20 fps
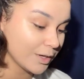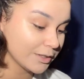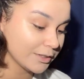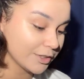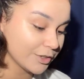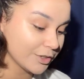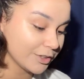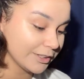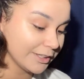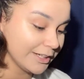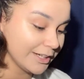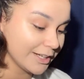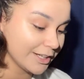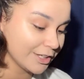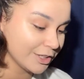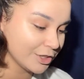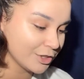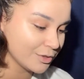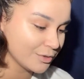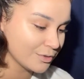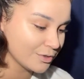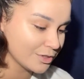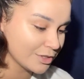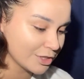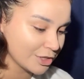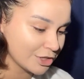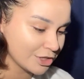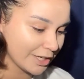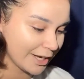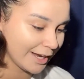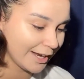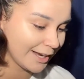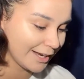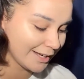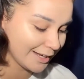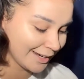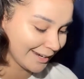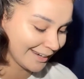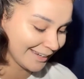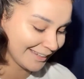literally gonna use the
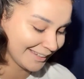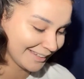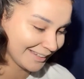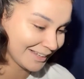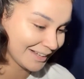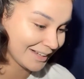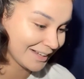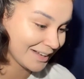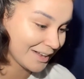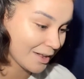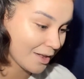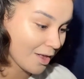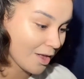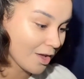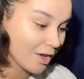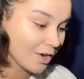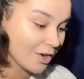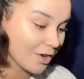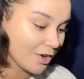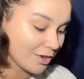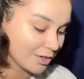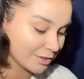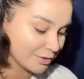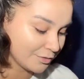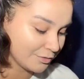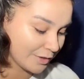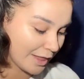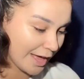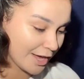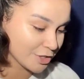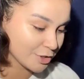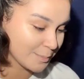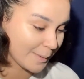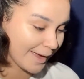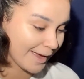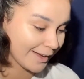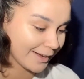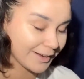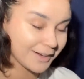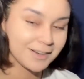shade called
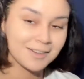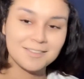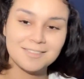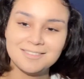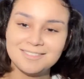Flashback.